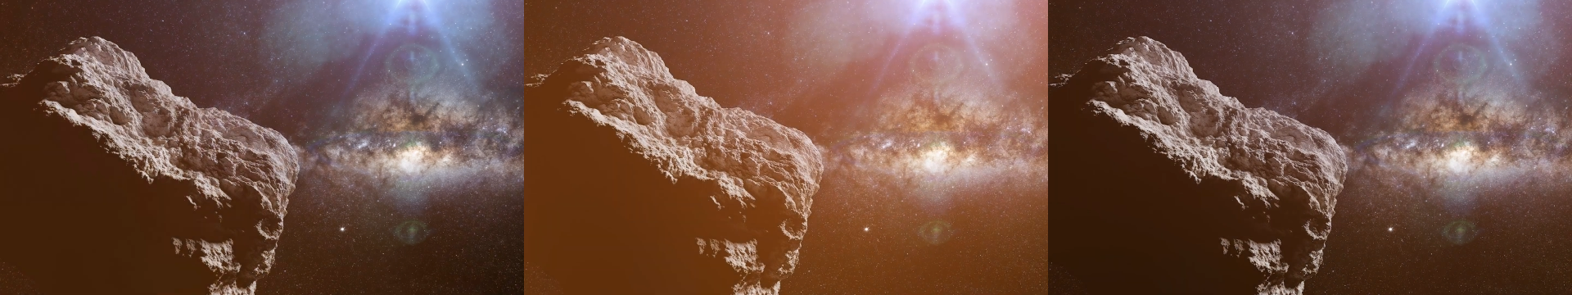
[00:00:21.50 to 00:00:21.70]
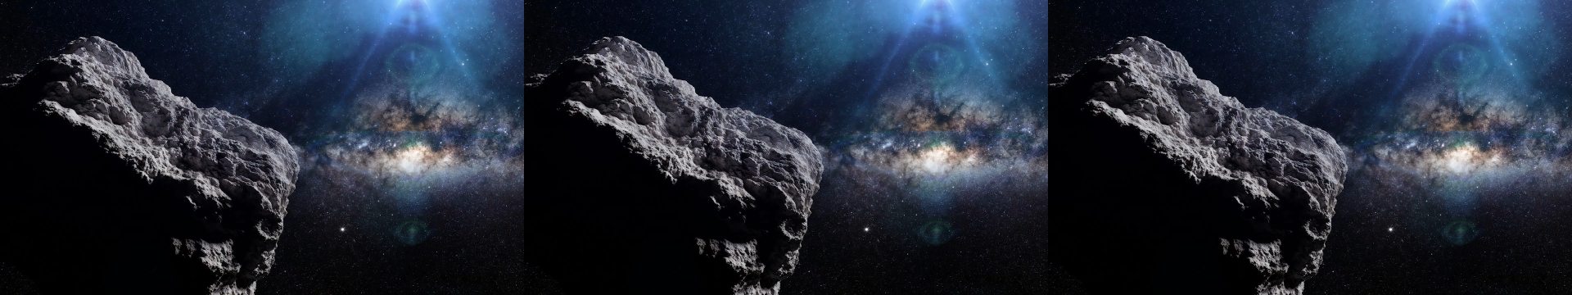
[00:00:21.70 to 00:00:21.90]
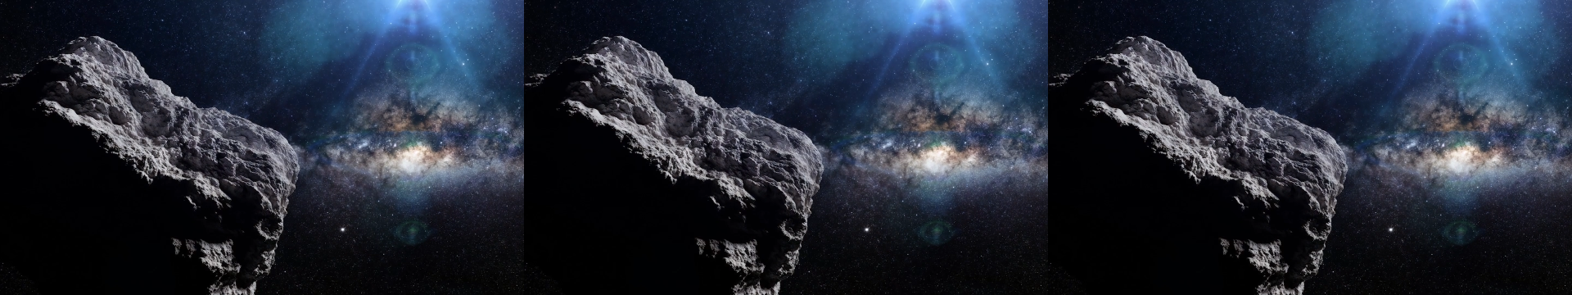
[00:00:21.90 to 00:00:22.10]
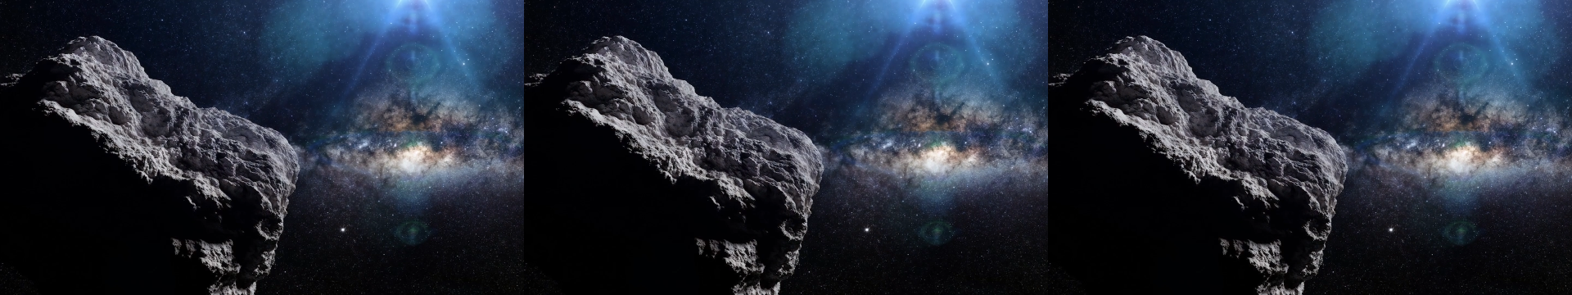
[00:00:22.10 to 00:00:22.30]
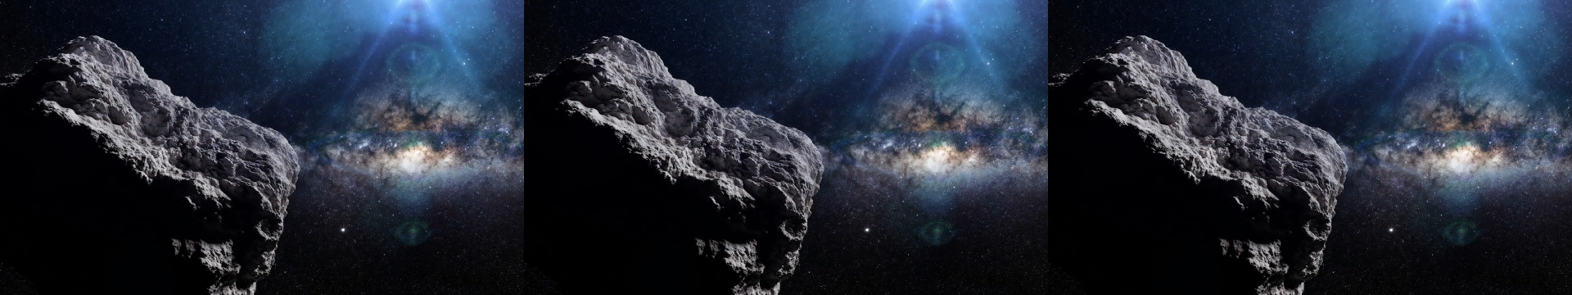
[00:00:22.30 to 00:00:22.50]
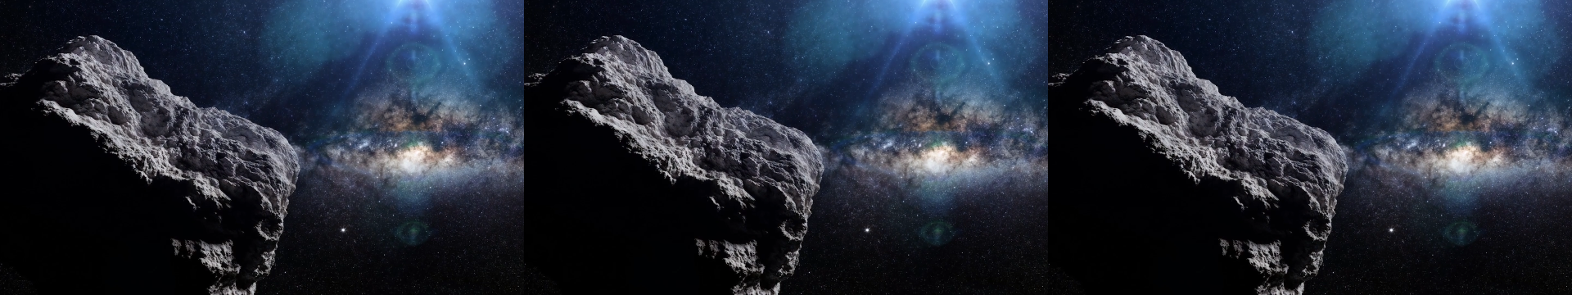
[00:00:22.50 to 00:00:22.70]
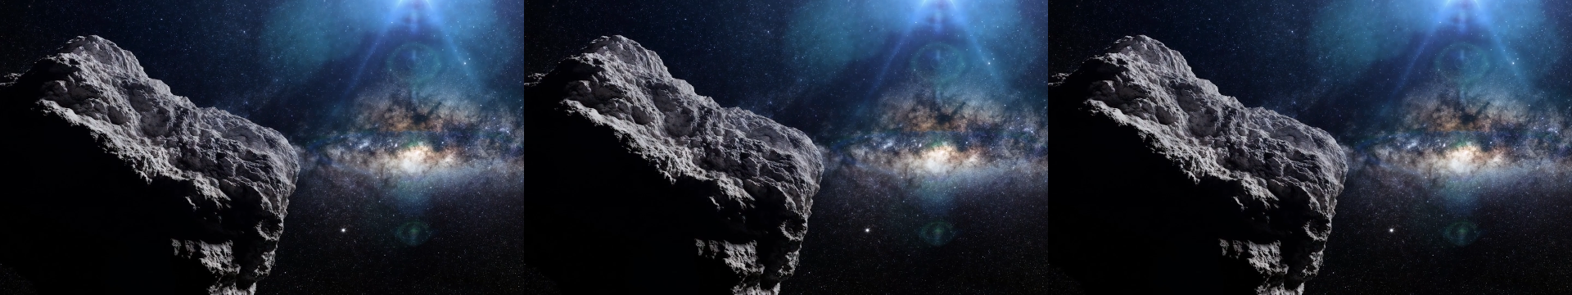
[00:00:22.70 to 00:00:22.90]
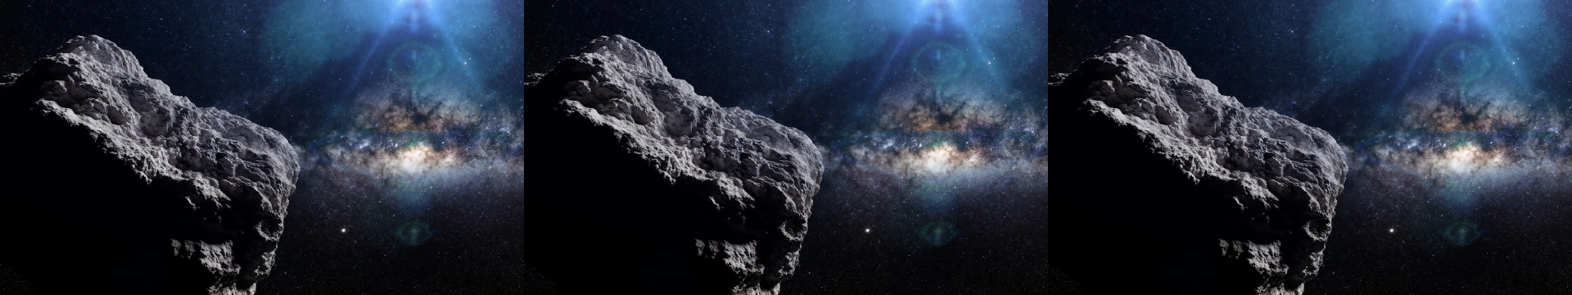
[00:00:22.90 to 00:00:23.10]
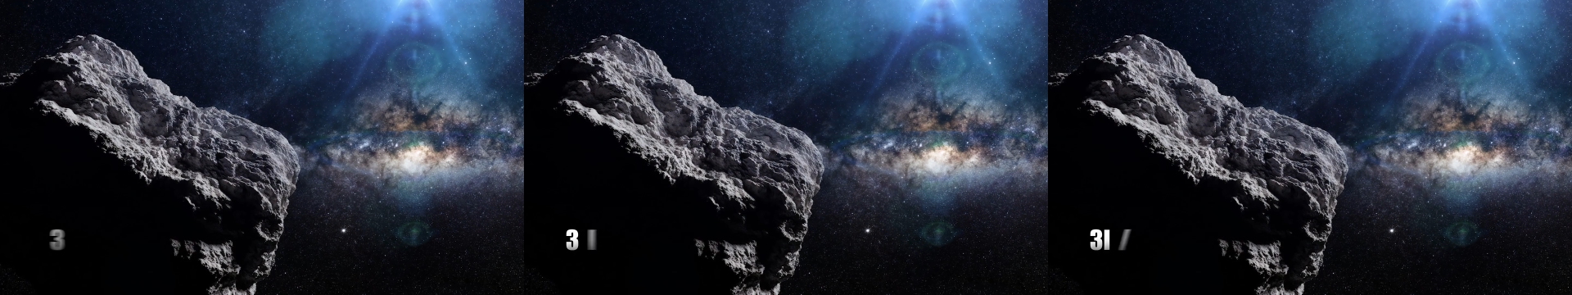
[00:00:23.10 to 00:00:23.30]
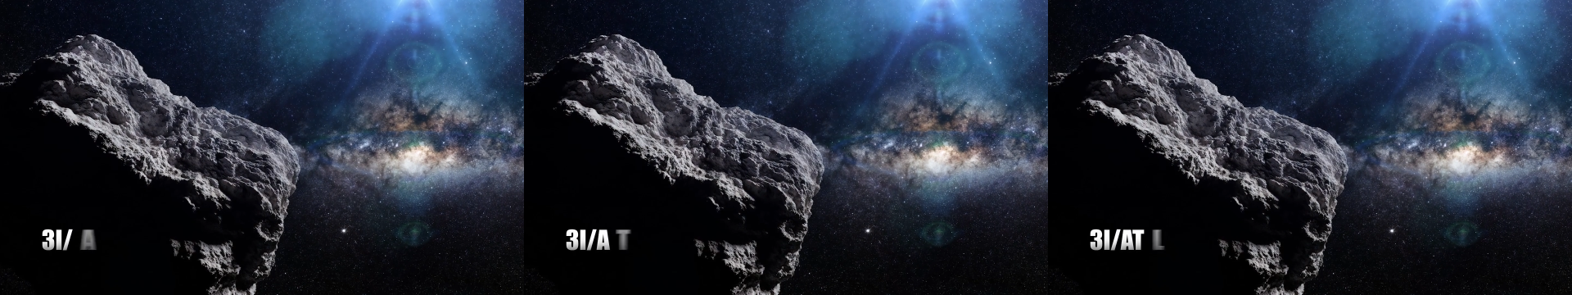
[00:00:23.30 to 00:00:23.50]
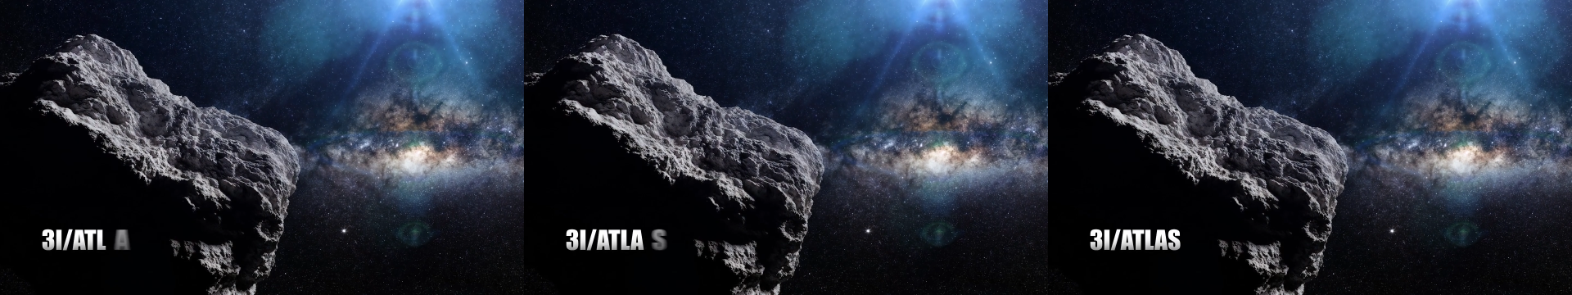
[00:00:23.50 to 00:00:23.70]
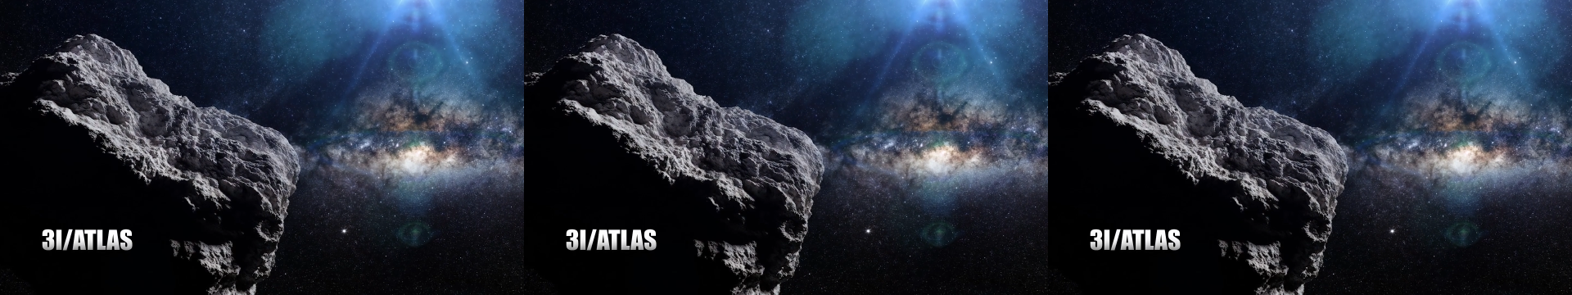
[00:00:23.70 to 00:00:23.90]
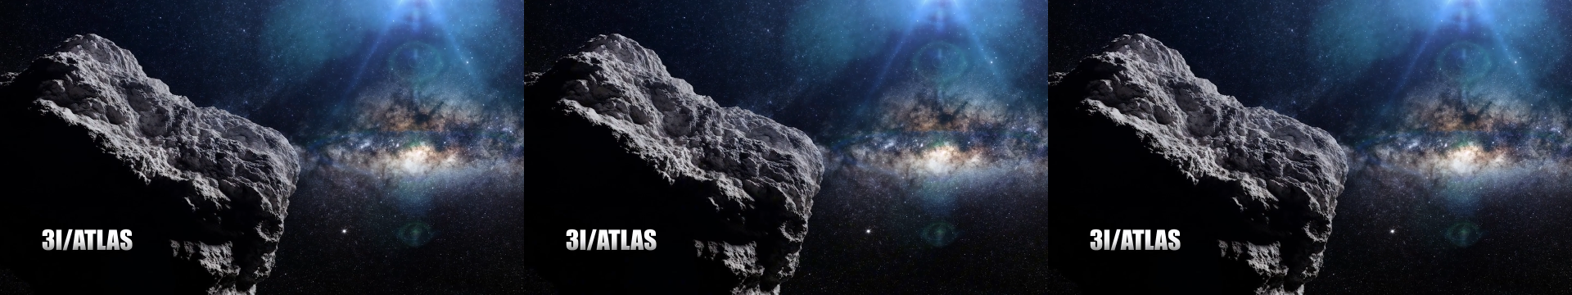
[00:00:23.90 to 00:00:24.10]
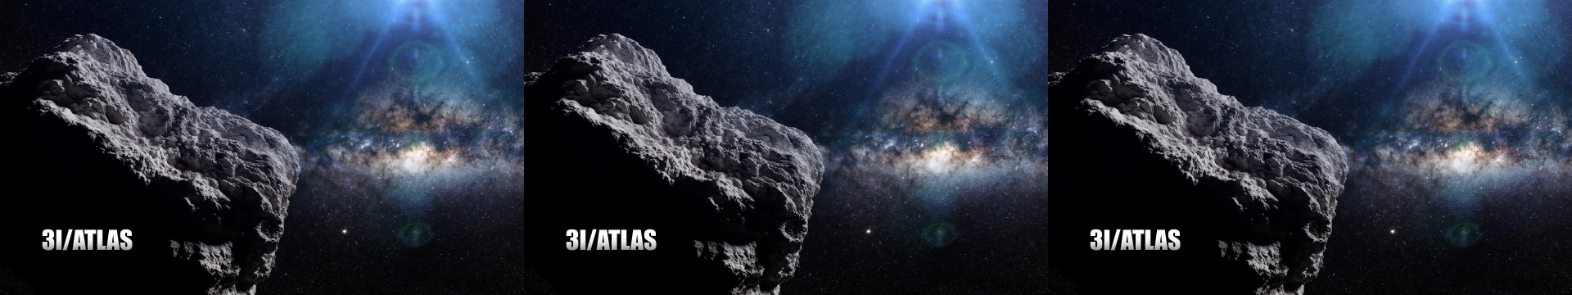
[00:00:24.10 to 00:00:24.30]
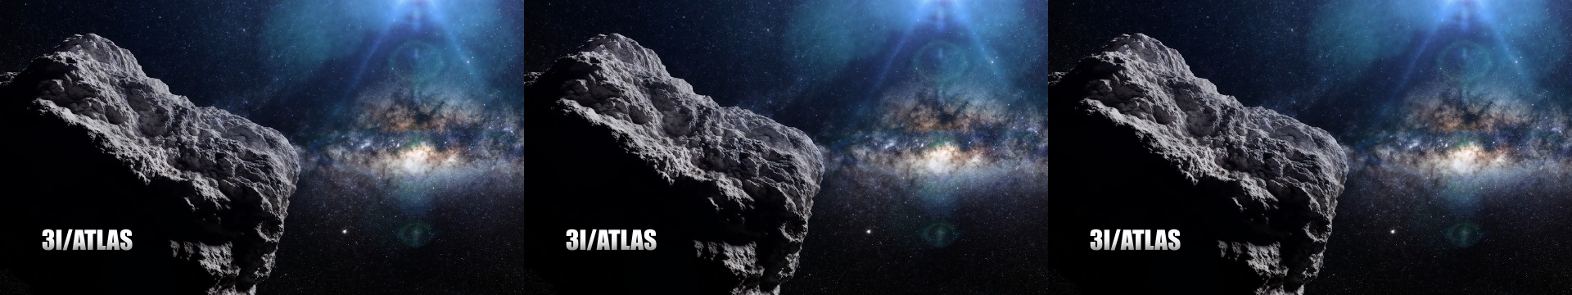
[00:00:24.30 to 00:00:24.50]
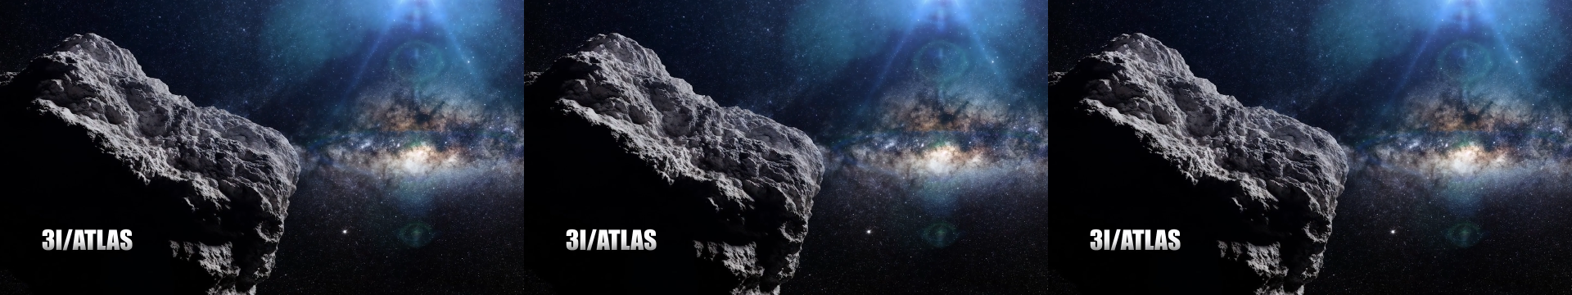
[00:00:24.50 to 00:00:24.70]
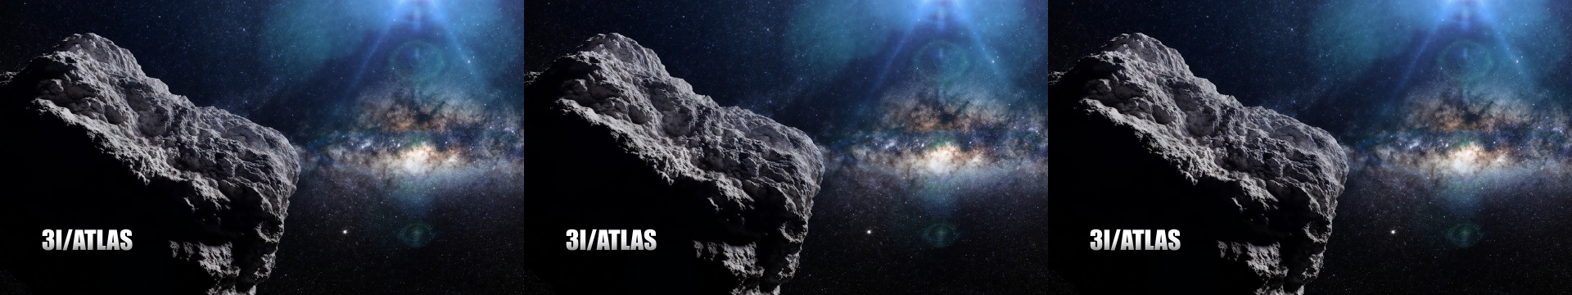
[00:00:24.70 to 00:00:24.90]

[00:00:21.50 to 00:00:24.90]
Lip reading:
[unreadable: no face in view]